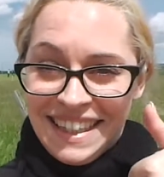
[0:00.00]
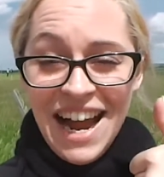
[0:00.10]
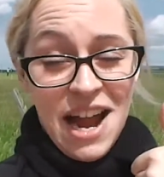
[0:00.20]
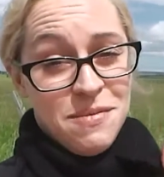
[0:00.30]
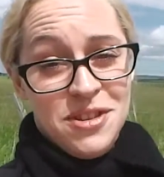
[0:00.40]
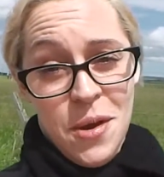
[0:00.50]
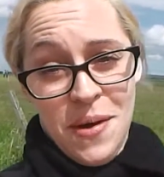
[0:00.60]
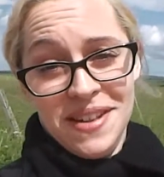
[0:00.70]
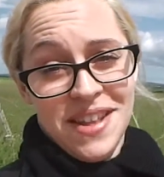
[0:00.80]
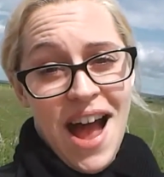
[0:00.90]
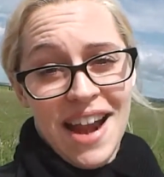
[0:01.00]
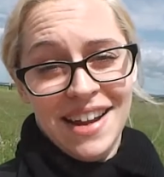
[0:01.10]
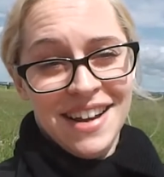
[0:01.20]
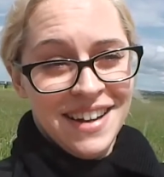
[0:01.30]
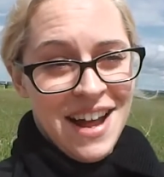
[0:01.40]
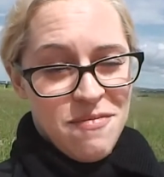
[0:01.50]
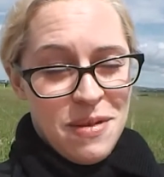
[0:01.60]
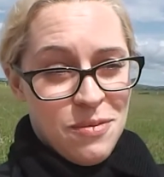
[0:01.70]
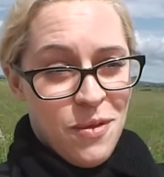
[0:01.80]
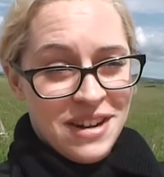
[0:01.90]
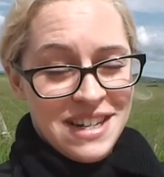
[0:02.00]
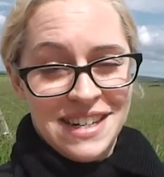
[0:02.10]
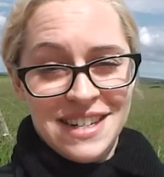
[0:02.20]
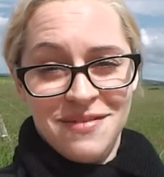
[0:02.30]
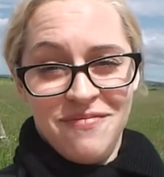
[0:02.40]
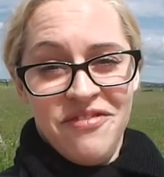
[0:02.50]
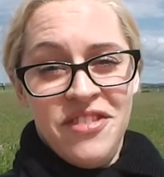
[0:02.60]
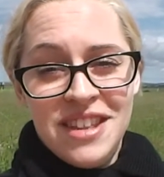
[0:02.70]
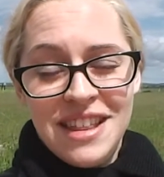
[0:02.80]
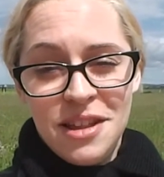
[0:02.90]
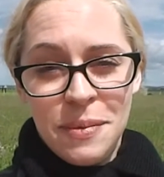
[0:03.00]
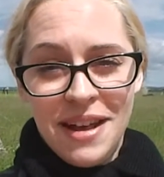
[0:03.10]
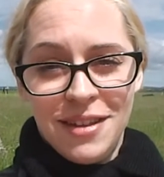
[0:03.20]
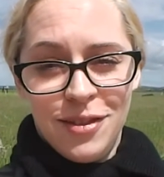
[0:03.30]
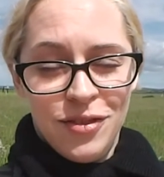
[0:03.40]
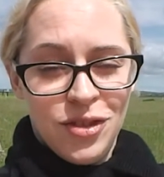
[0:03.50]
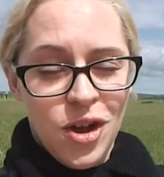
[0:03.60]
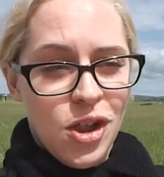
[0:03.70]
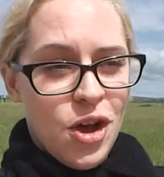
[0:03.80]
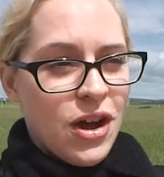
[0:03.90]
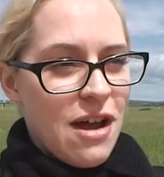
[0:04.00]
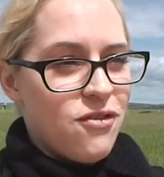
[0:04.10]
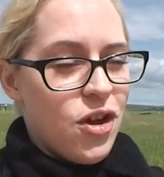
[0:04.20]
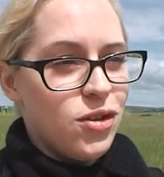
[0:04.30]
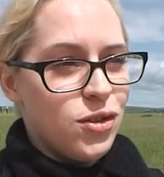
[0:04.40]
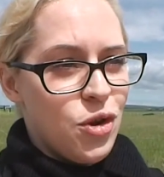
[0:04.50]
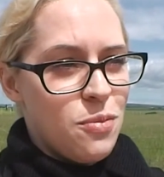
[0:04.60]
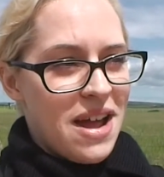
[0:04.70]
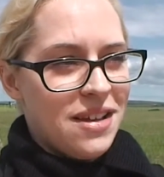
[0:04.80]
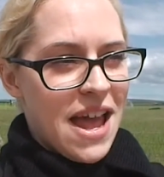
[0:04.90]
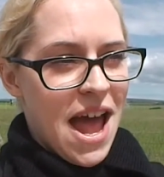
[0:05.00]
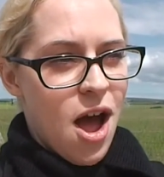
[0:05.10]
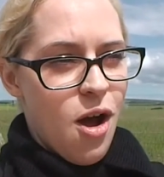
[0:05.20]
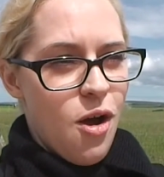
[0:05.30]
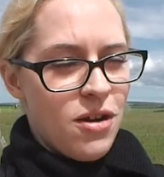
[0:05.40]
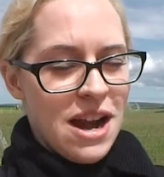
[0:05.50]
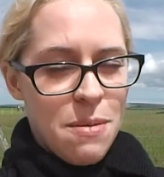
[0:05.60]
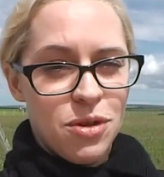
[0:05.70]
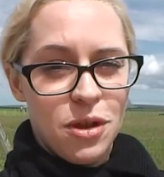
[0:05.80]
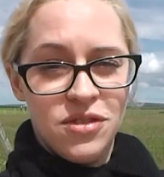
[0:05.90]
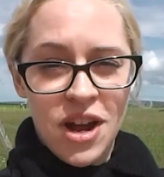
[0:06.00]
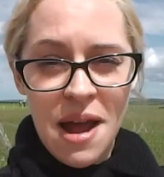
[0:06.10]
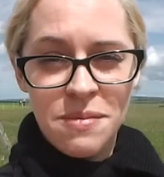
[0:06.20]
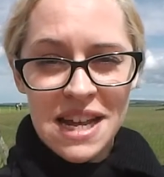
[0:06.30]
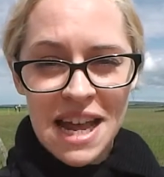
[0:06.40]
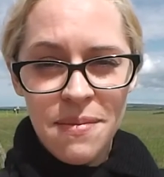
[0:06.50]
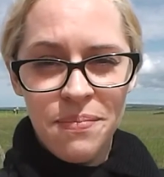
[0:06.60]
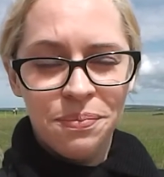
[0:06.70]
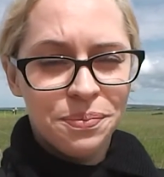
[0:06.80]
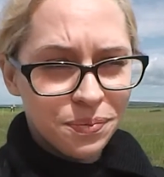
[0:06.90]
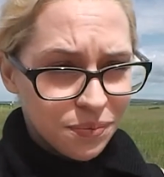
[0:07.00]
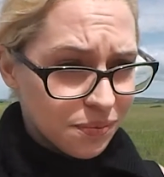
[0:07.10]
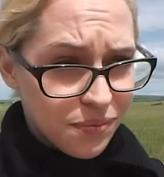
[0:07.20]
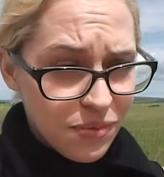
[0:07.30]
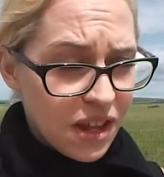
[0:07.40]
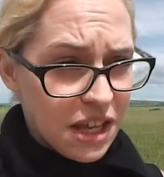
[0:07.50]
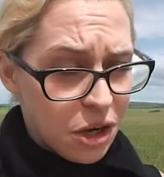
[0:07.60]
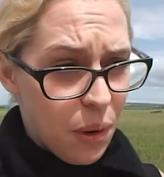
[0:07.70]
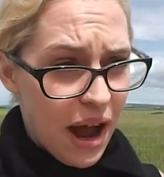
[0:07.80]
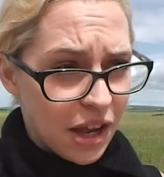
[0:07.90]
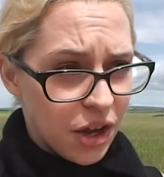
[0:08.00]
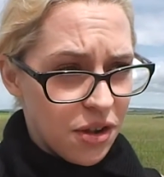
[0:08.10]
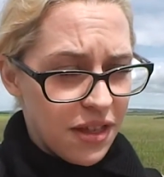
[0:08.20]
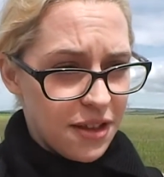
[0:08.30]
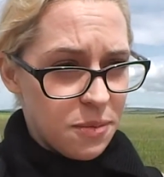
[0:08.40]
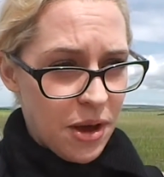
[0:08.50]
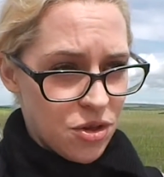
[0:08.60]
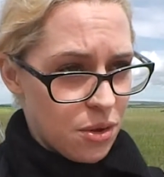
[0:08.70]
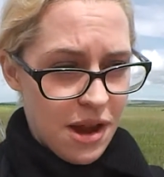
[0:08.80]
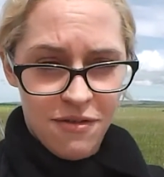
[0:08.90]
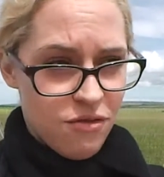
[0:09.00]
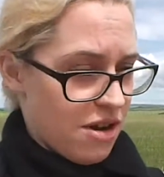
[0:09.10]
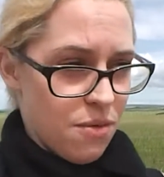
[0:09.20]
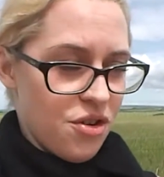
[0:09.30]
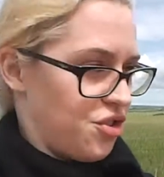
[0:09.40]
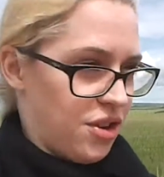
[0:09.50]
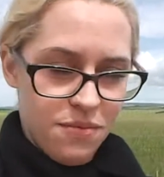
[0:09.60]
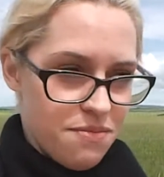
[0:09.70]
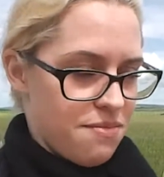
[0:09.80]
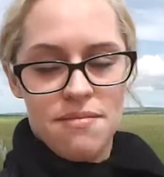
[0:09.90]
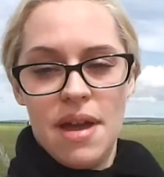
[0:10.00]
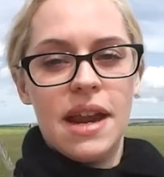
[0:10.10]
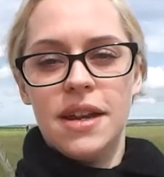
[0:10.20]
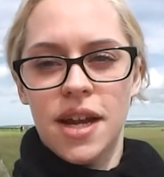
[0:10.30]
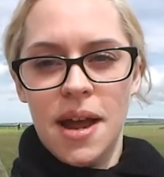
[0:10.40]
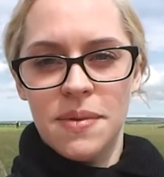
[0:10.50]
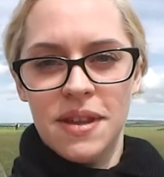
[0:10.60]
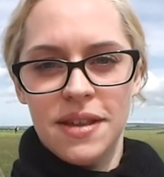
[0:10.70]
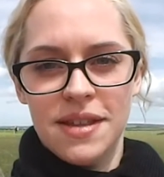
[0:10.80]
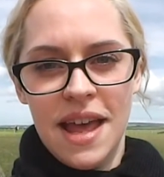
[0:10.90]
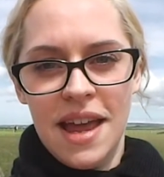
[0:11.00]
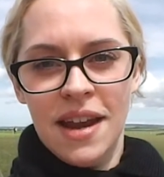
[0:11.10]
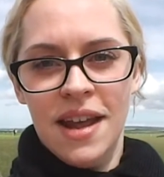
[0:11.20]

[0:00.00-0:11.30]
I'm so excited. I've been wanting to visit these places for so long. I first saw Maze How on an episode of Time Team a little while ago. They're special, and I've rewatched it many times since then.